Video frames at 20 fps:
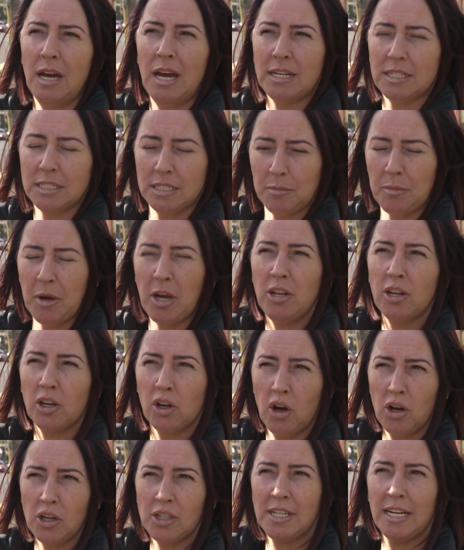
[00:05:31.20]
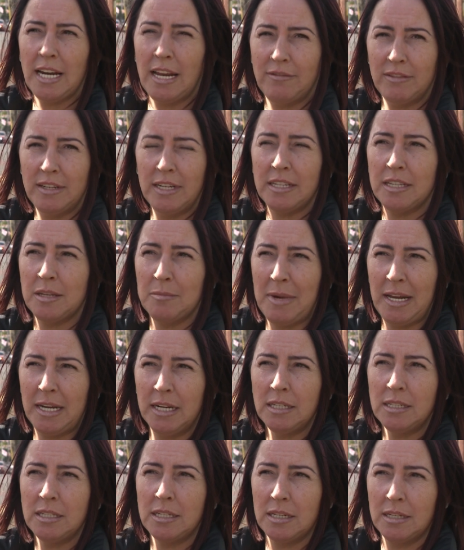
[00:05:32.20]
It's about the cost of living at the
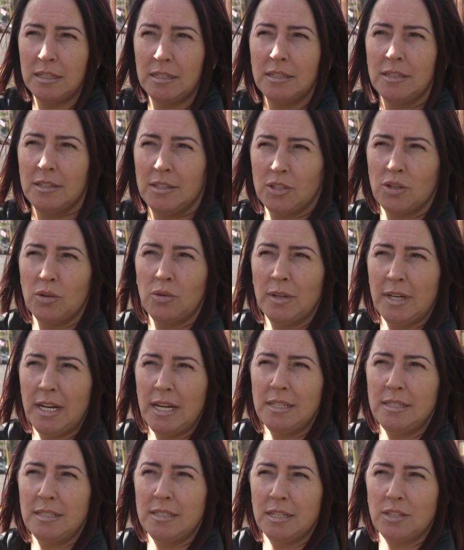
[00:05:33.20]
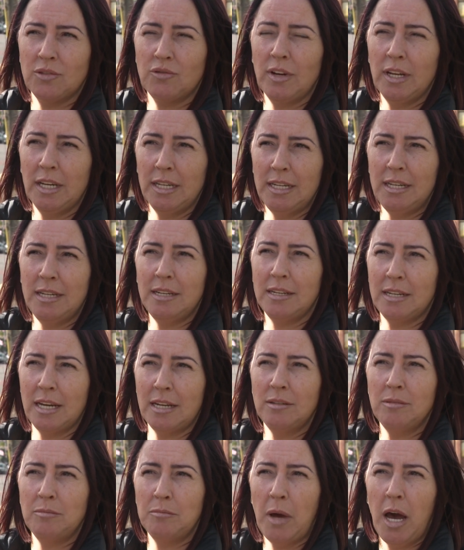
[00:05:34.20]
minute. So it is just really
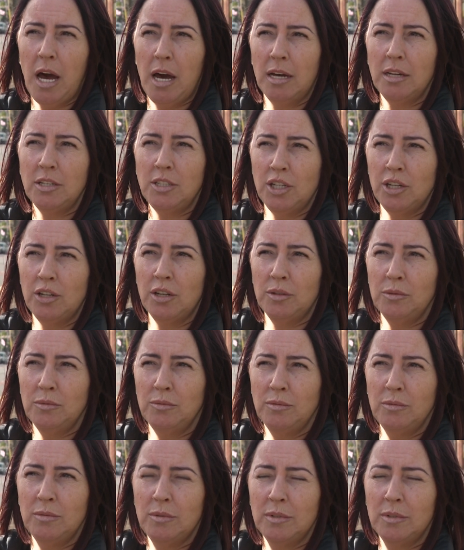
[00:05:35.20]
getting bad, you know.